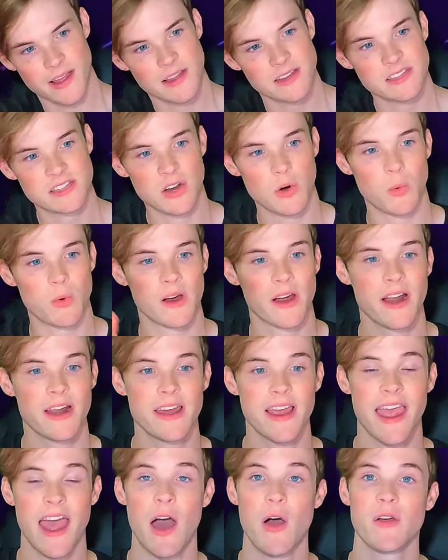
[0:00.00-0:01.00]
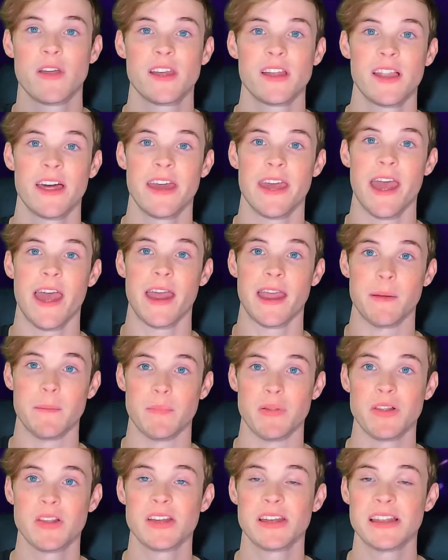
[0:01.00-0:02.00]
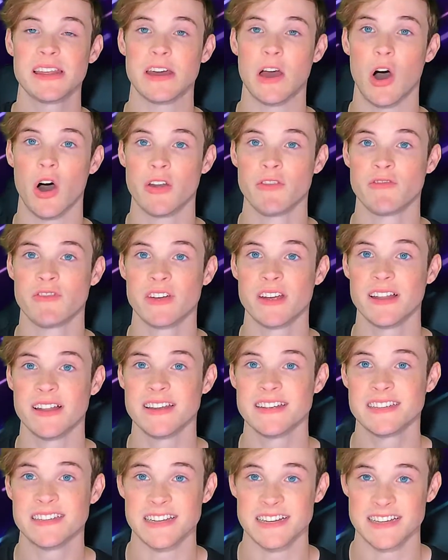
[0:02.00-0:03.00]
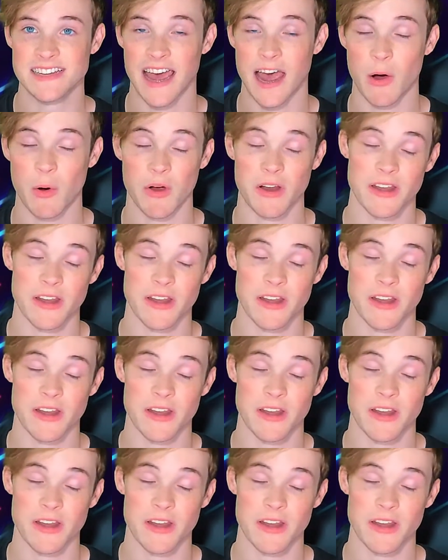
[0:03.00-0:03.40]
So we're going to calculate a completely unrealistic tower,